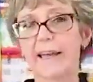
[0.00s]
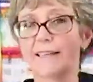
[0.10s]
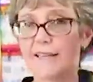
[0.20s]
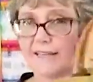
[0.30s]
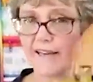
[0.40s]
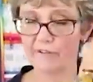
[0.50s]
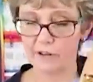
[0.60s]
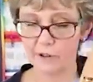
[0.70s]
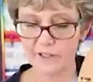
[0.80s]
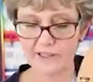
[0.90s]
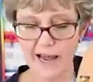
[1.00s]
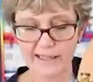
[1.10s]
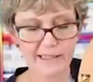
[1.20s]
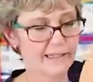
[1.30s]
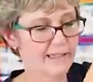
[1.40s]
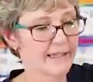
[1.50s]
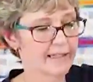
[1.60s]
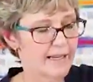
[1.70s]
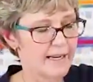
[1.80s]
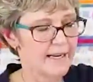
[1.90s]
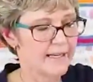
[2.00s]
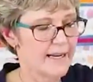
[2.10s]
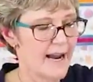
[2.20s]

It does have a loose lining in it. It